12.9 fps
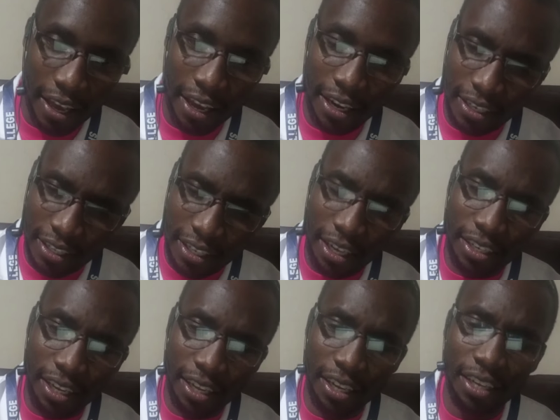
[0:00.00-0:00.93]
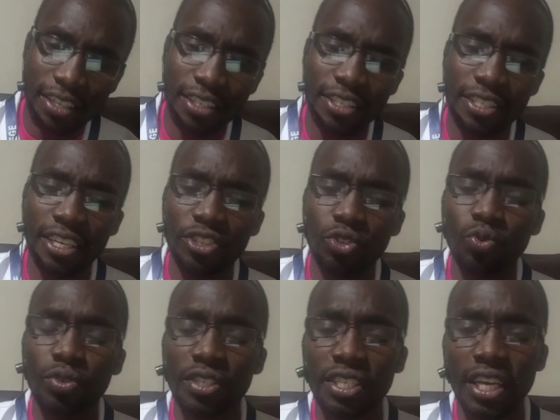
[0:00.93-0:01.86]
And that, that is just
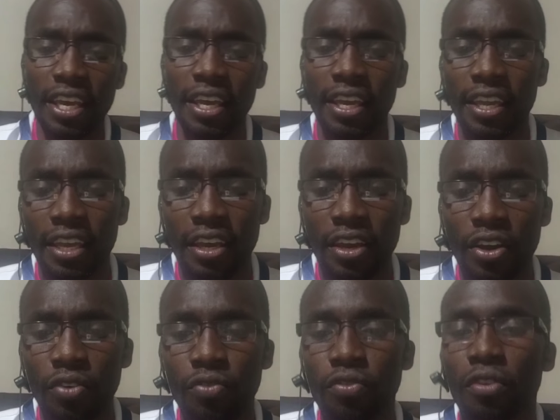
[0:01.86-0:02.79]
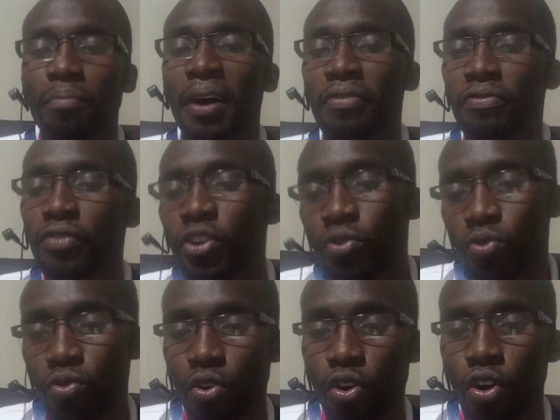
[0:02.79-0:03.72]
to say, from a
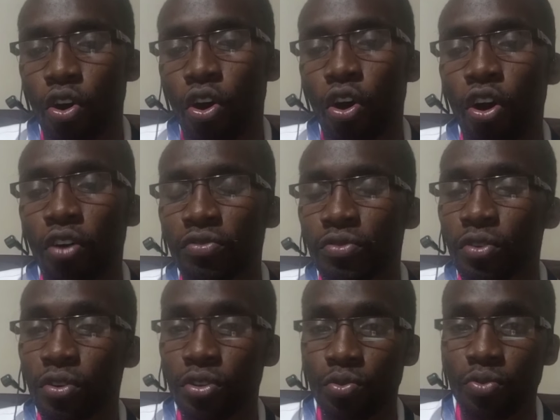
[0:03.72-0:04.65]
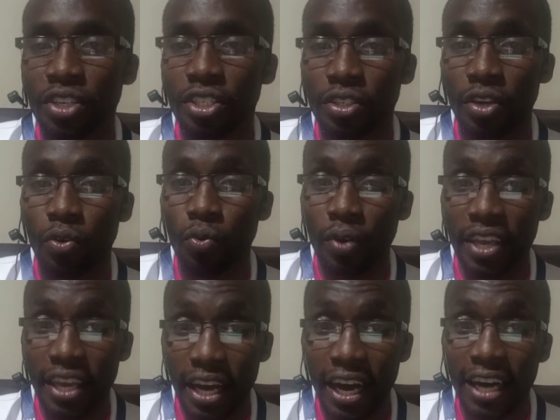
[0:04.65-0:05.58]
few of those which
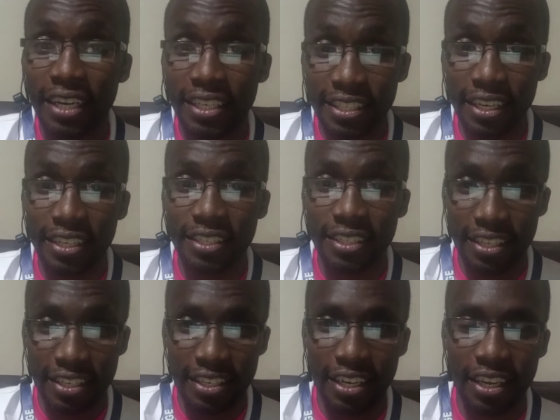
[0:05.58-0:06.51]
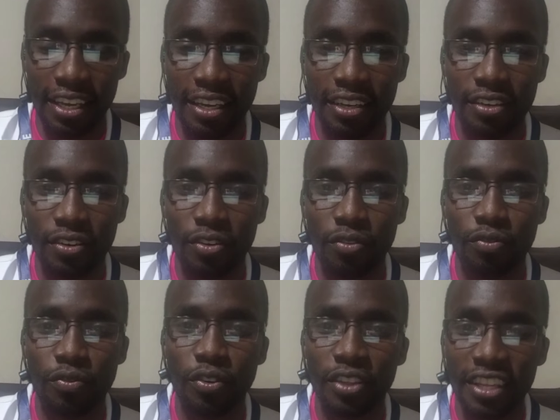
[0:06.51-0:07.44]
we had just taken
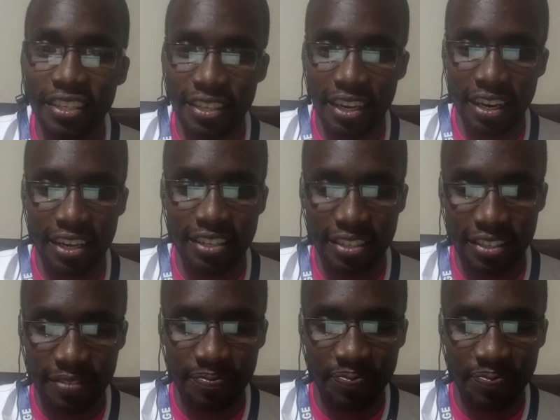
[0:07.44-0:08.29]
for this class.